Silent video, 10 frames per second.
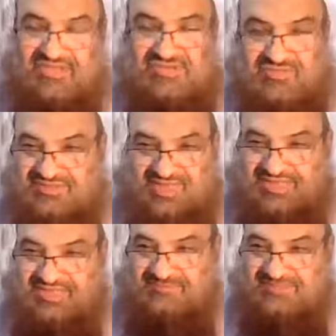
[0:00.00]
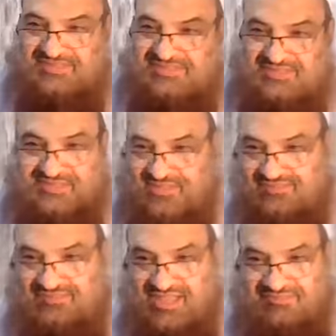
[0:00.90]
So the Tahriri person said,
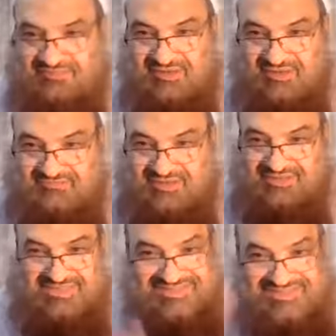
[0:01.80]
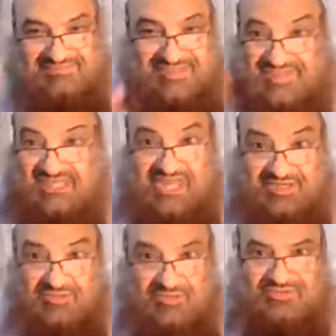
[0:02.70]
not every command, this is something they learn
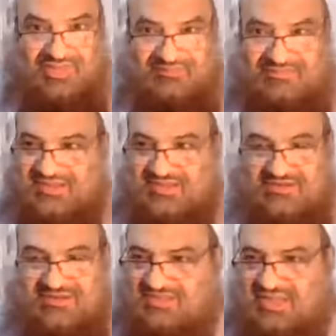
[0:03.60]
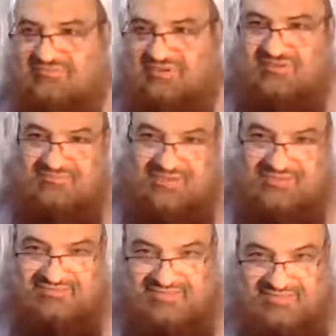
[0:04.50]
it all the time. Not every
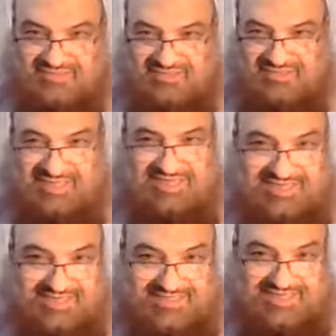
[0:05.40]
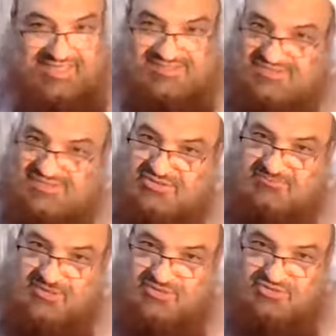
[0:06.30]
command it entails, it is
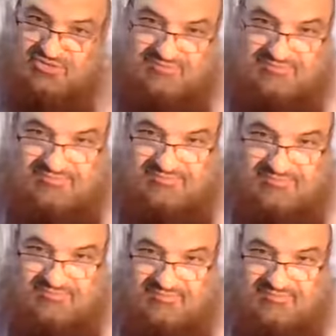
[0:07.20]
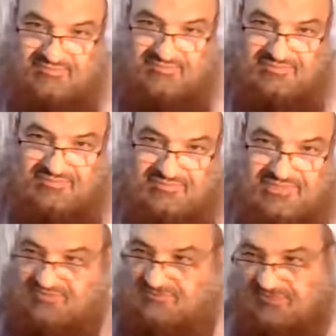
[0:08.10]
compulsory.
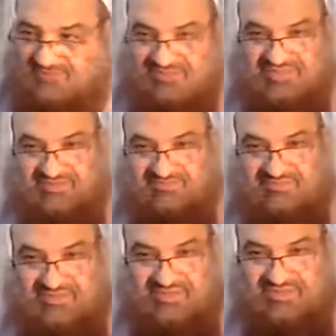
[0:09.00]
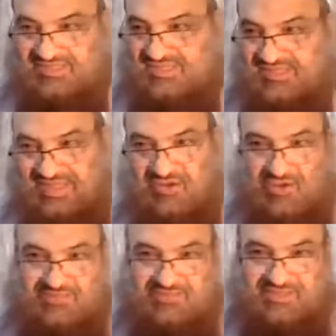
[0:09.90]
So if the Prophet said, he said, let go
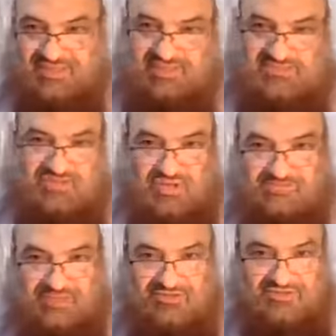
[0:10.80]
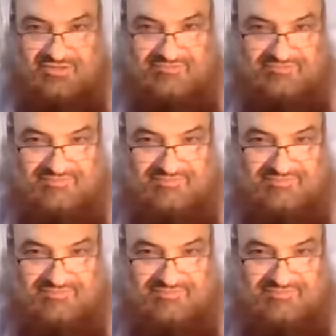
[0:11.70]
of your beard, it doesn't mean it's compulsory.